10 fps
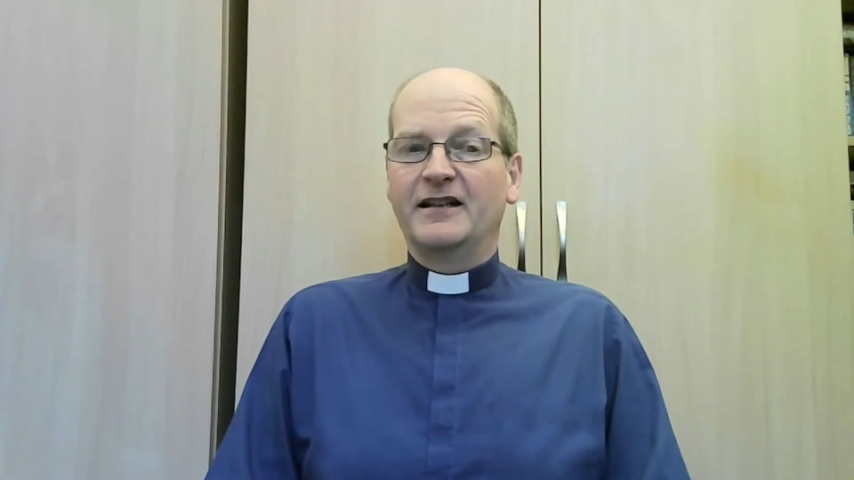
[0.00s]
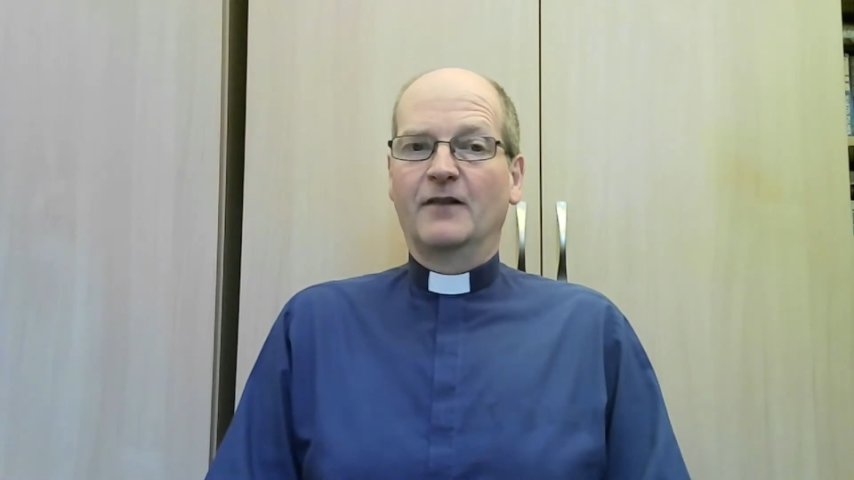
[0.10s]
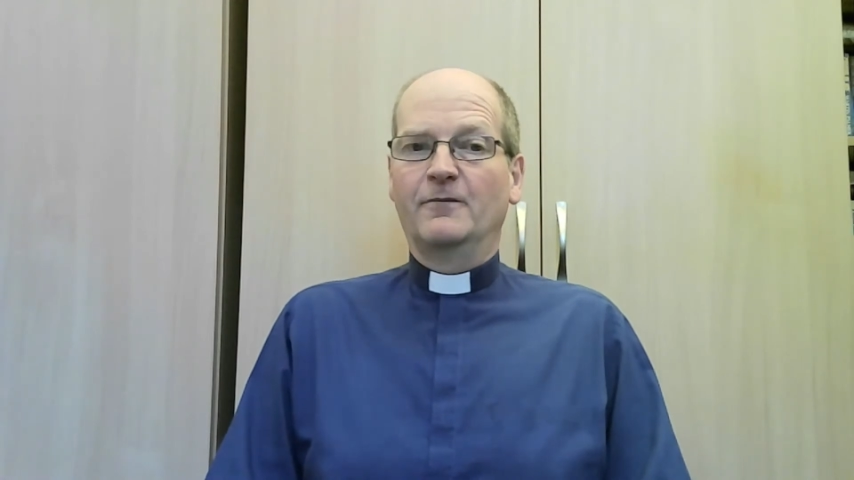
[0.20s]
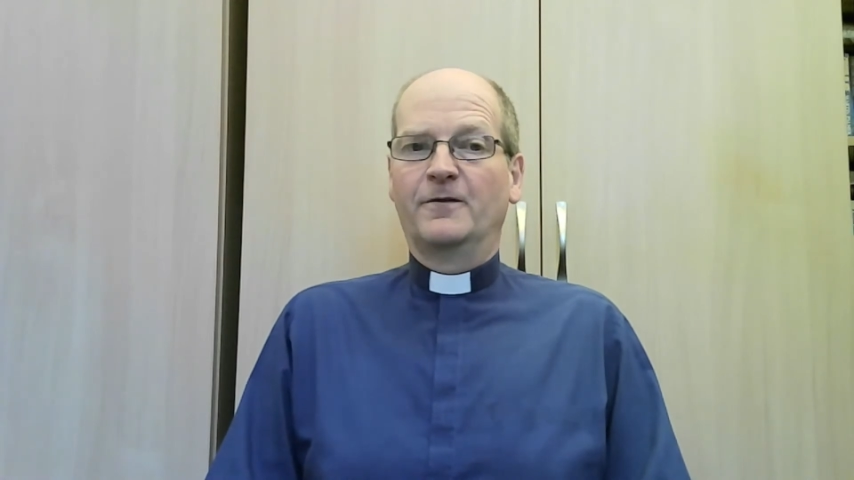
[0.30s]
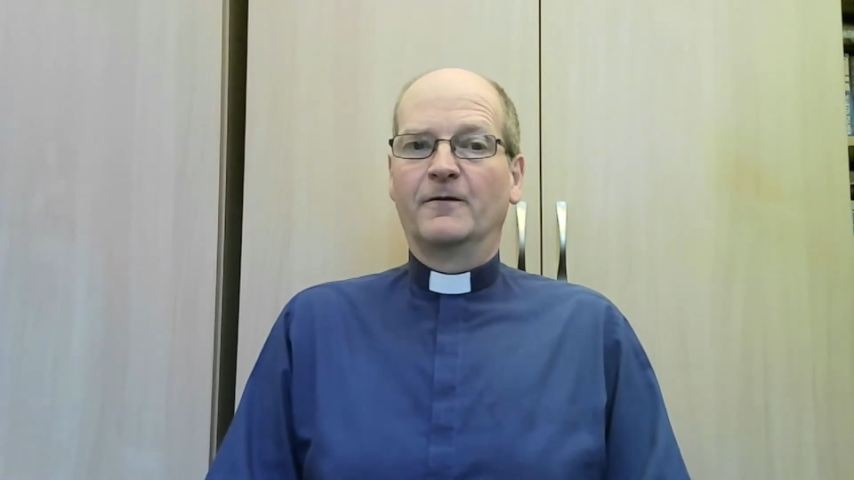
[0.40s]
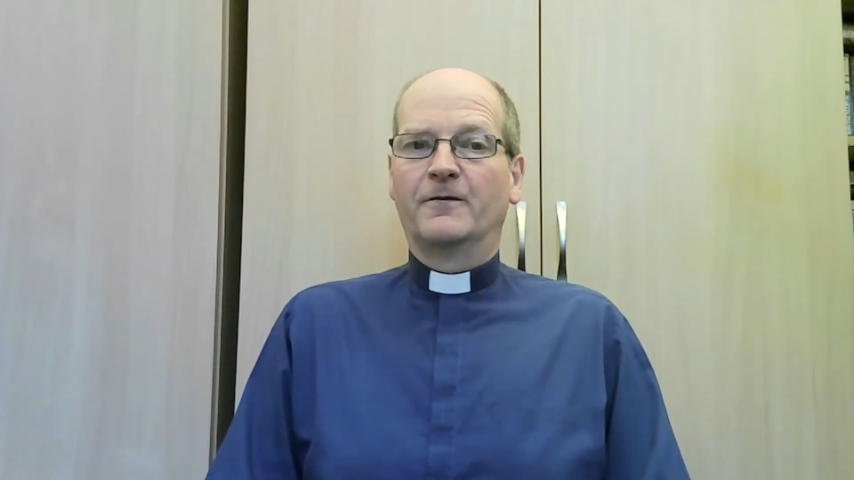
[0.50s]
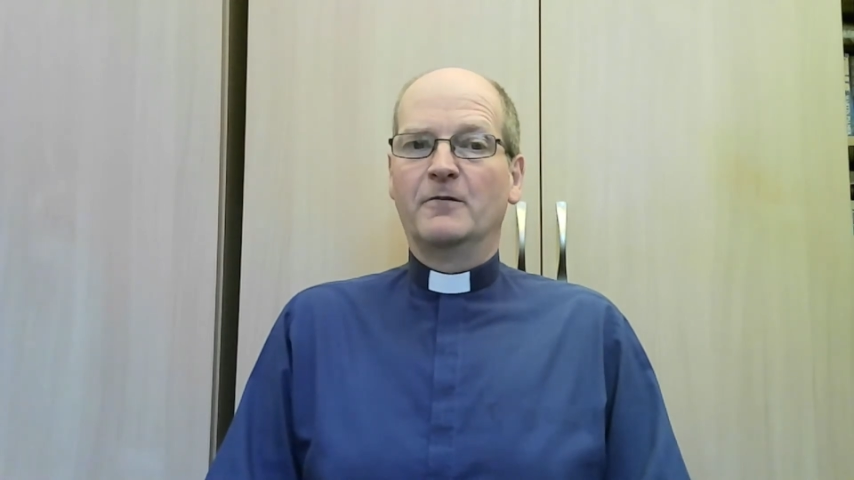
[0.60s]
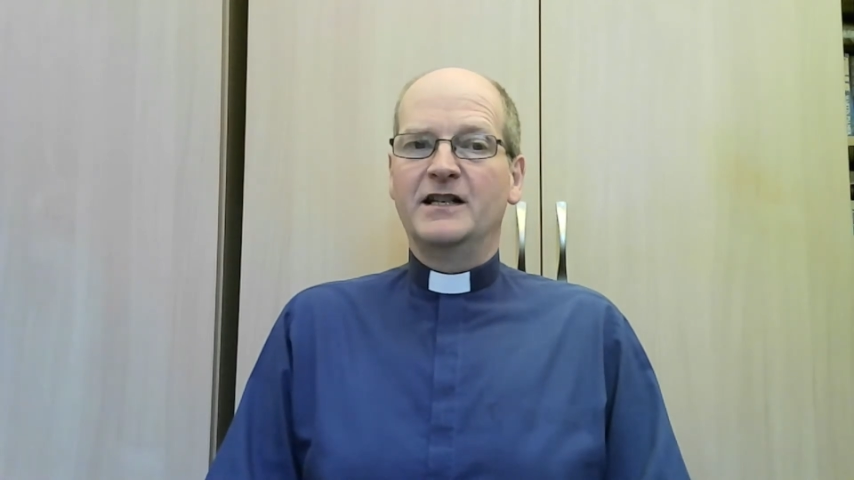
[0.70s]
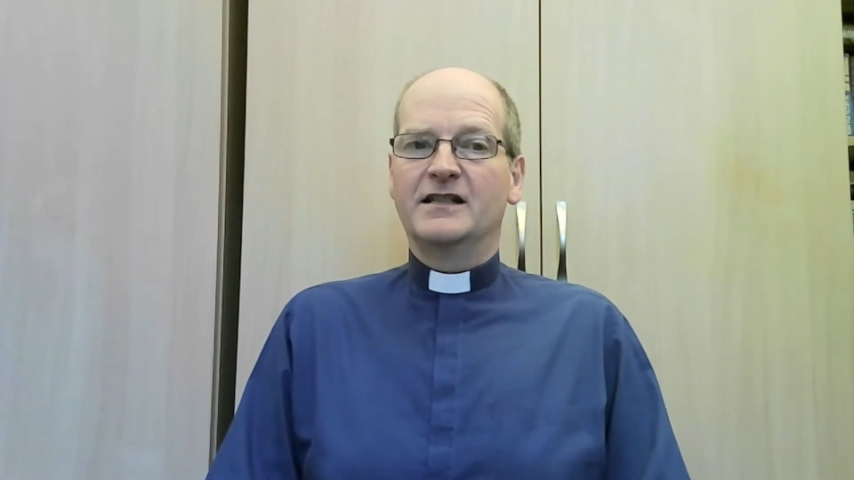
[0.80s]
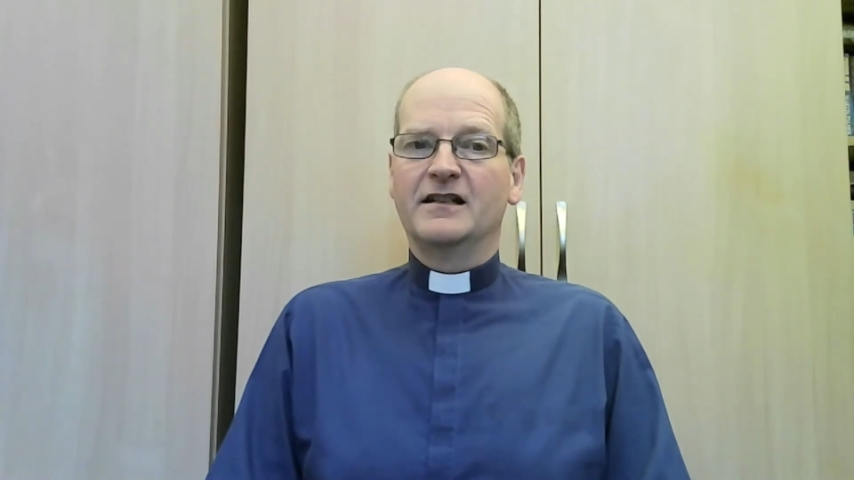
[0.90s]
comfort from
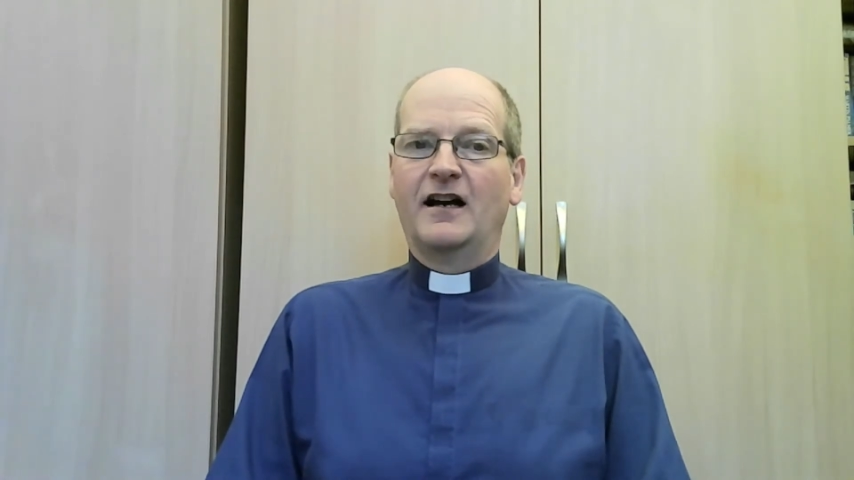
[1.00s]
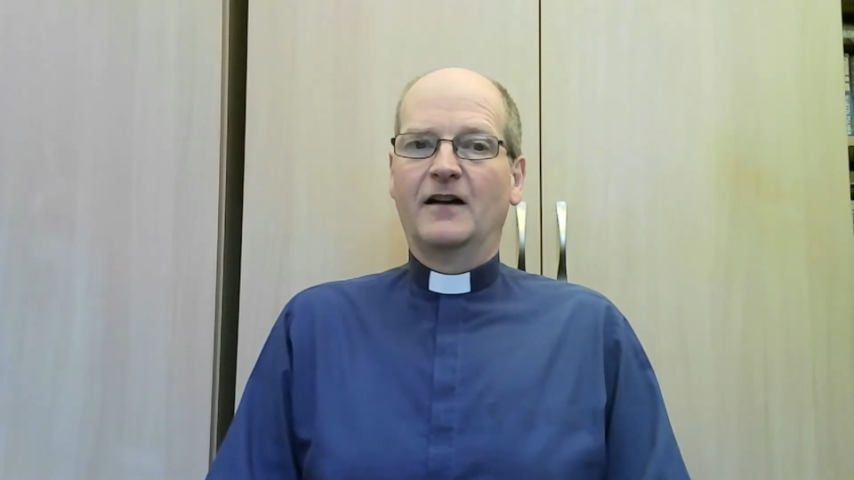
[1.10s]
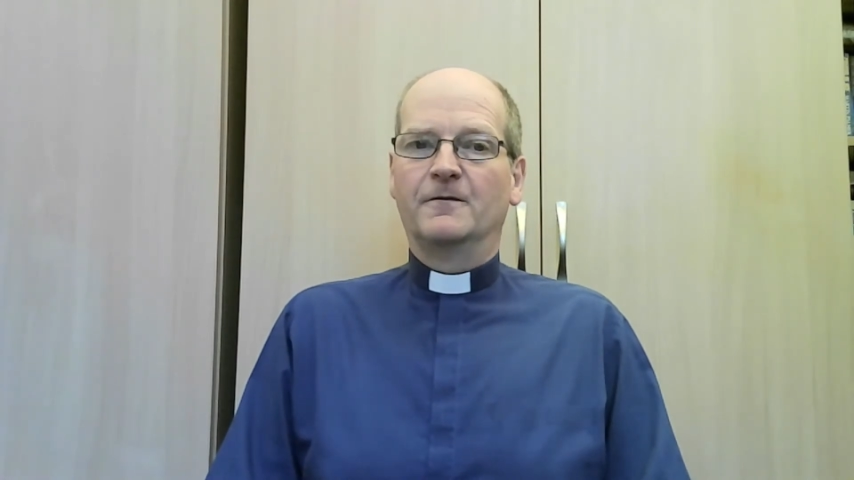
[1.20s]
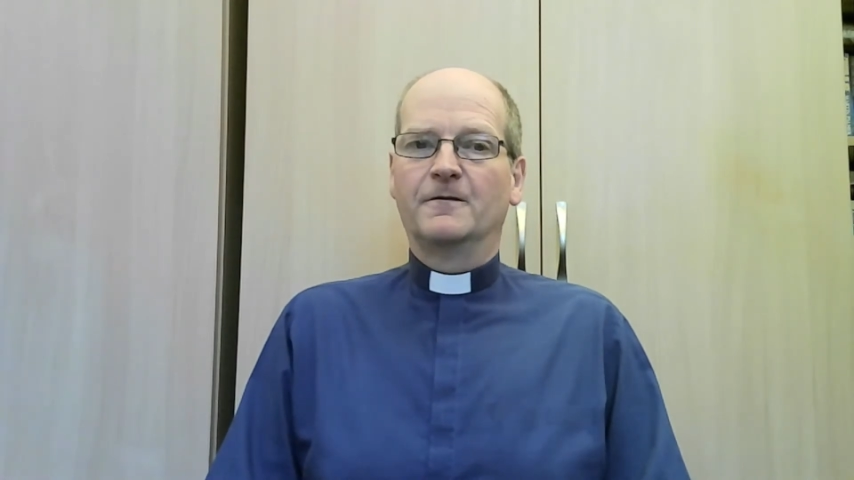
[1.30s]
his love.